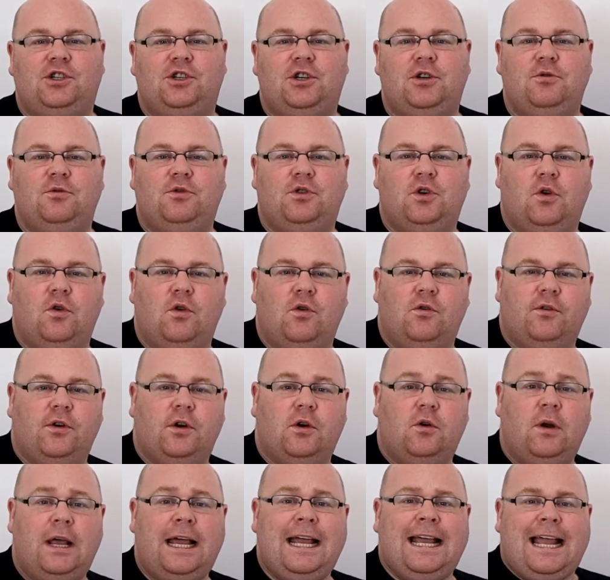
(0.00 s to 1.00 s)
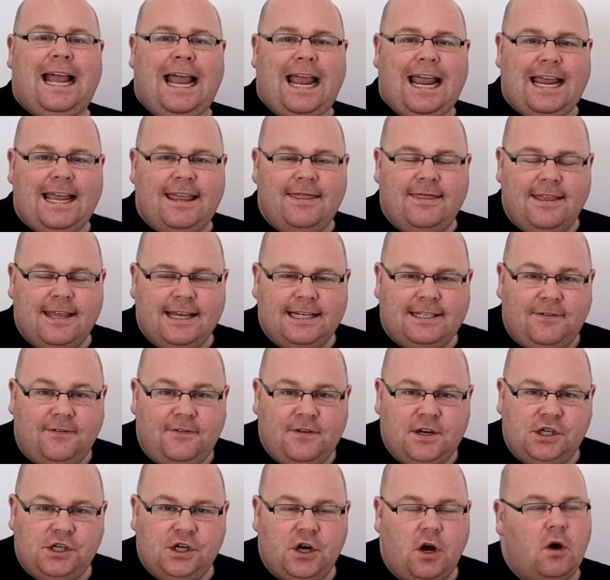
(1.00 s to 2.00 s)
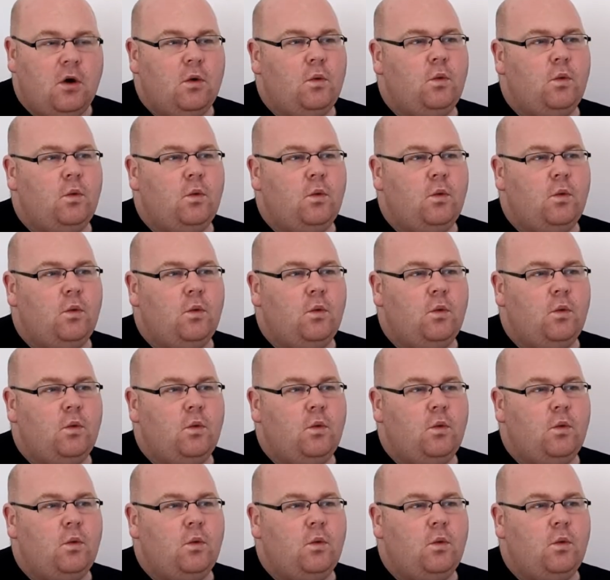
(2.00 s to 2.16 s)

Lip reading: tutorial. In this video,